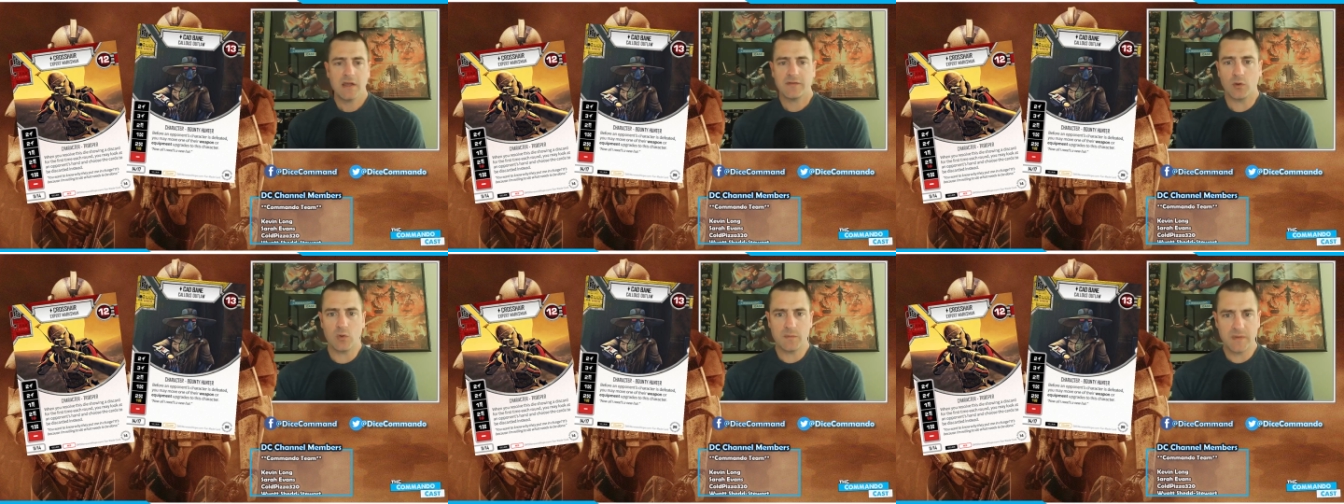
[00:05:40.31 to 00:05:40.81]

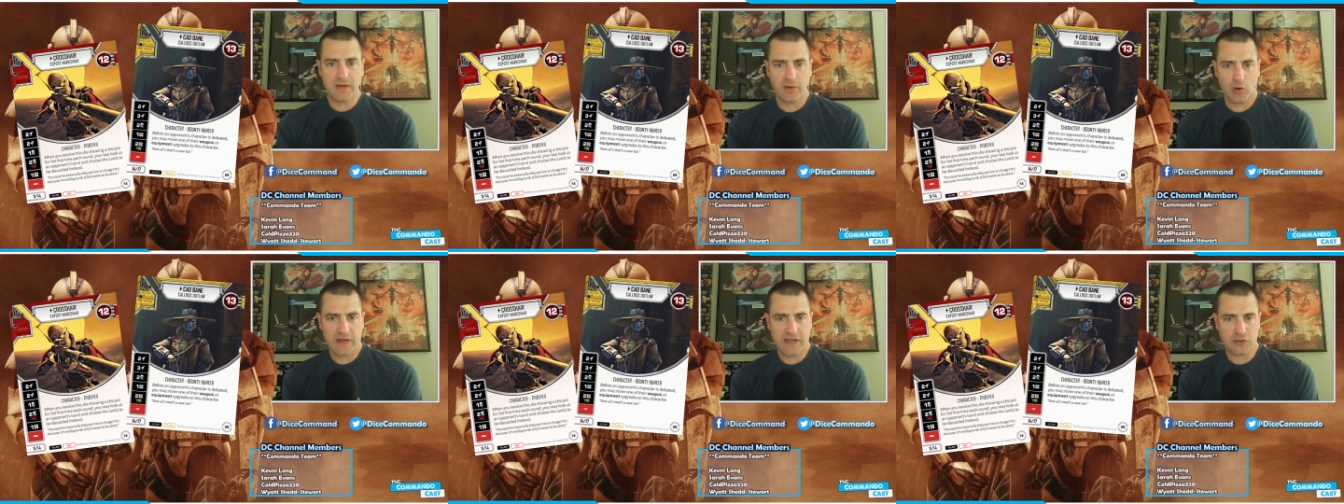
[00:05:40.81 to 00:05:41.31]
that would be a
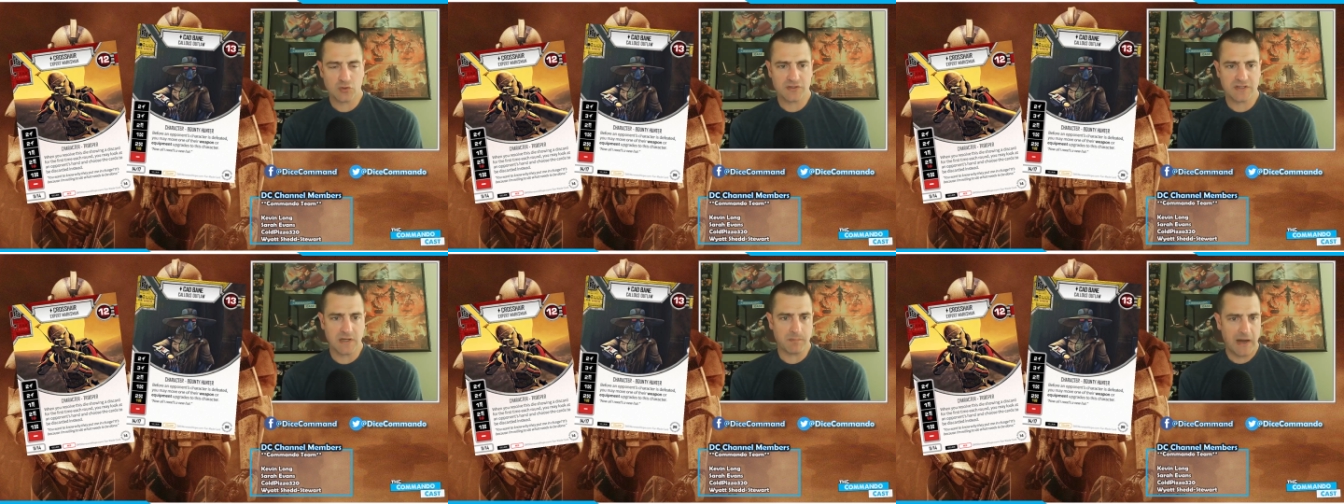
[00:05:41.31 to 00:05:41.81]
very
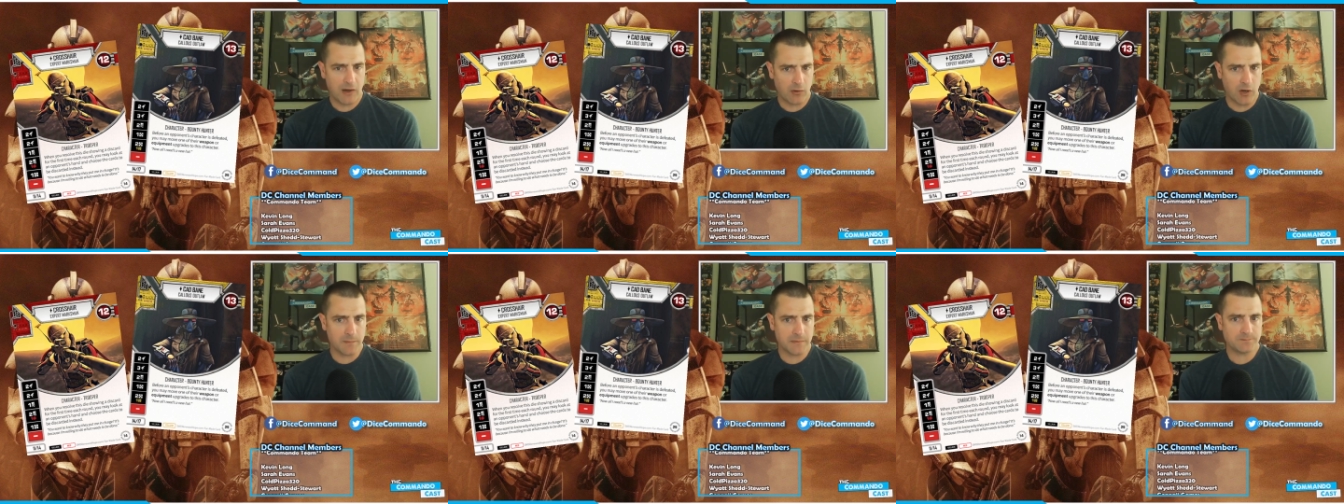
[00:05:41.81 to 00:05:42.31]
interesting
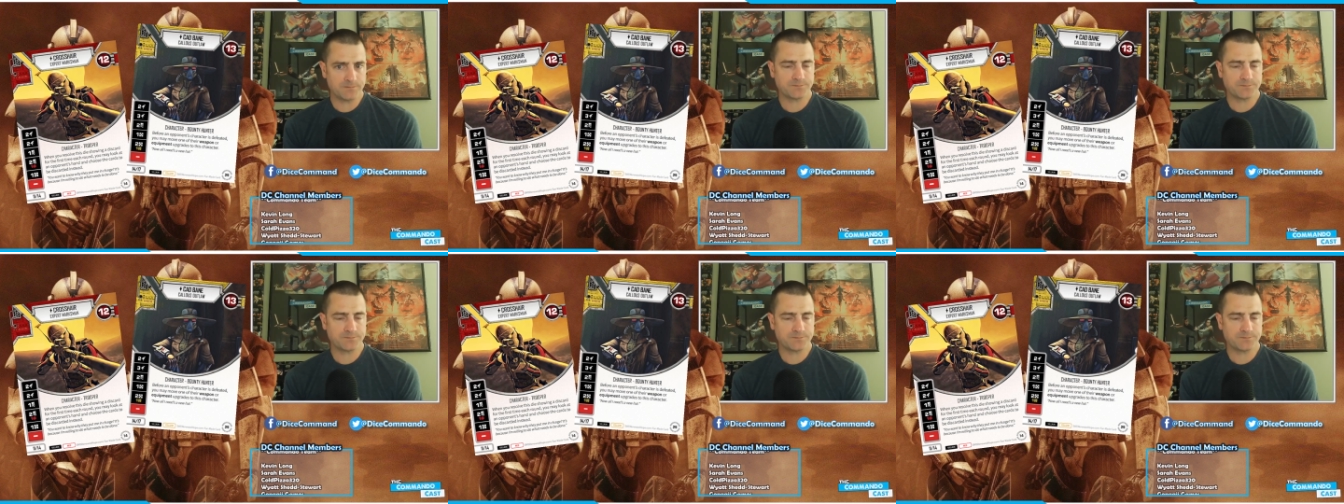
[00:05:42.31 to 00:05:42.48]
pair up